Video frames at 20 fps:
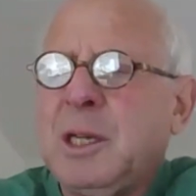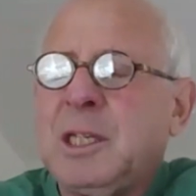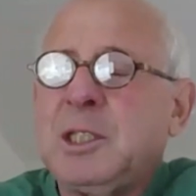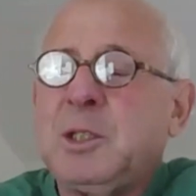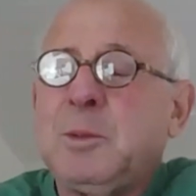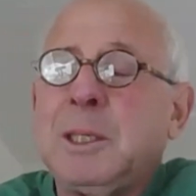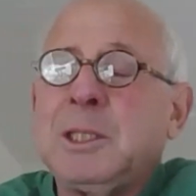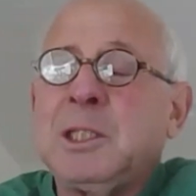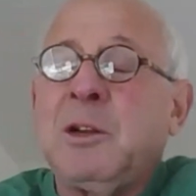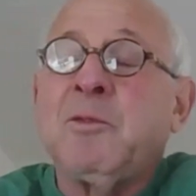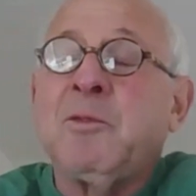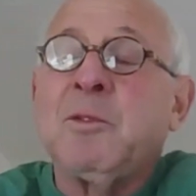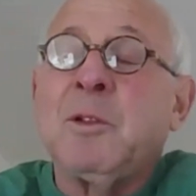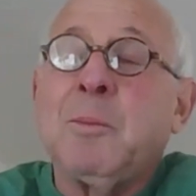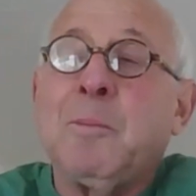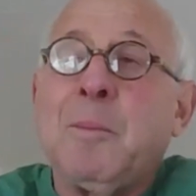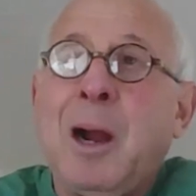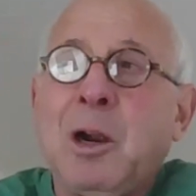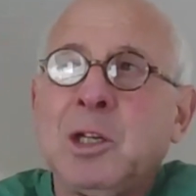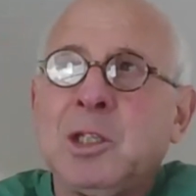especially from
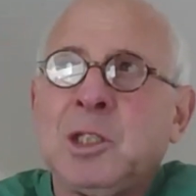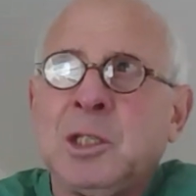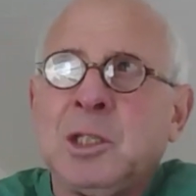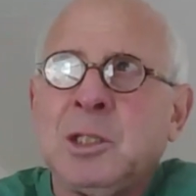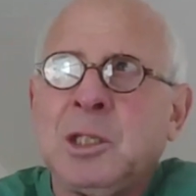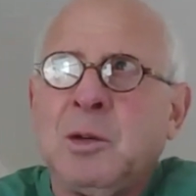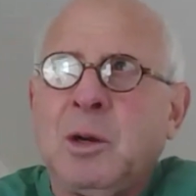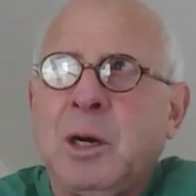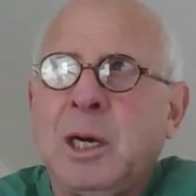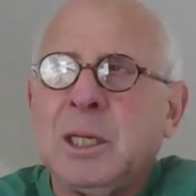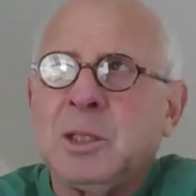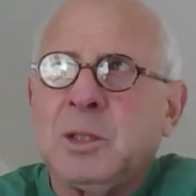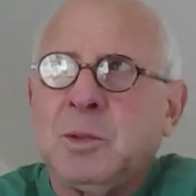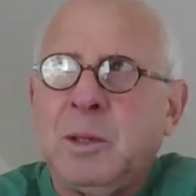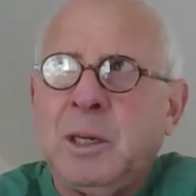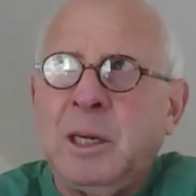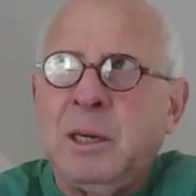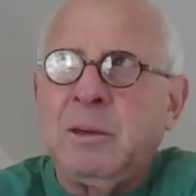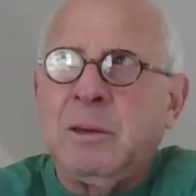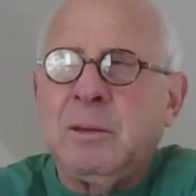the Marxist and
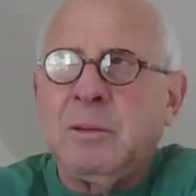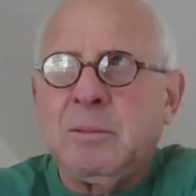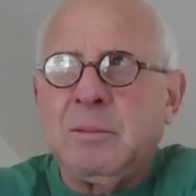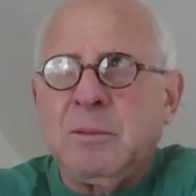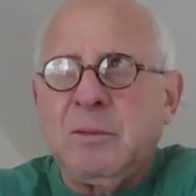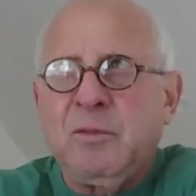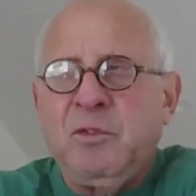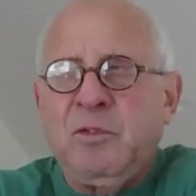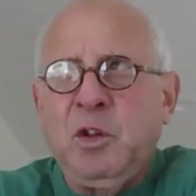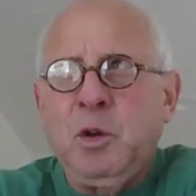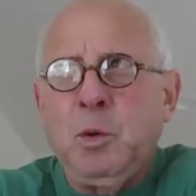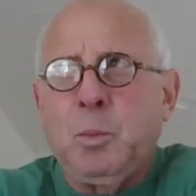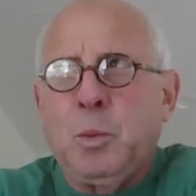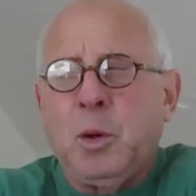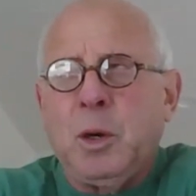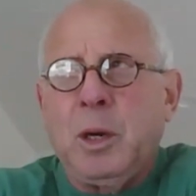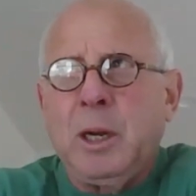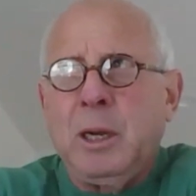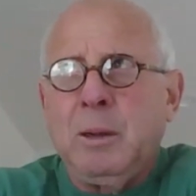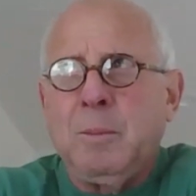Austrian
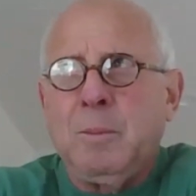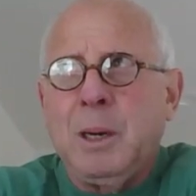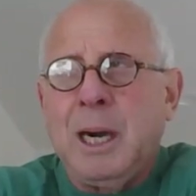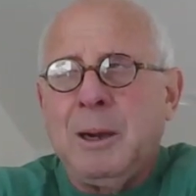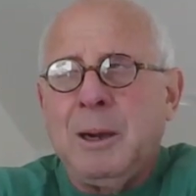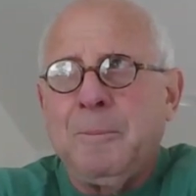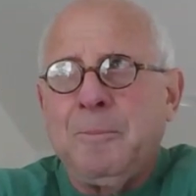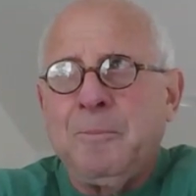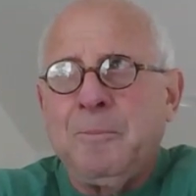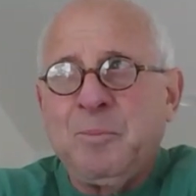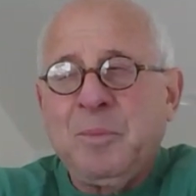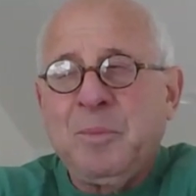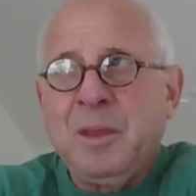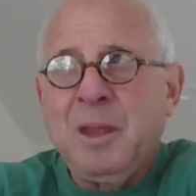viewpoint, about